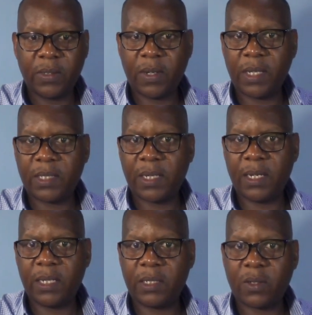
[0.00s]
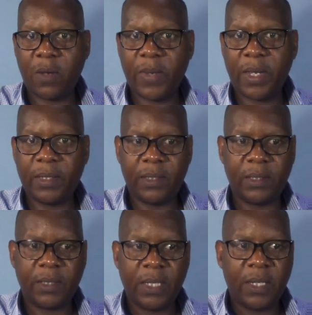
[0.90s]
Let's run this
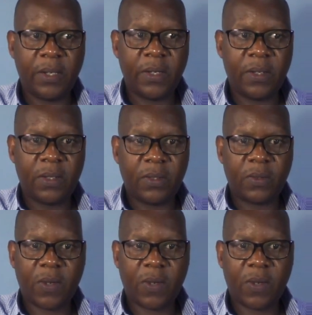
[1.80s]
comment to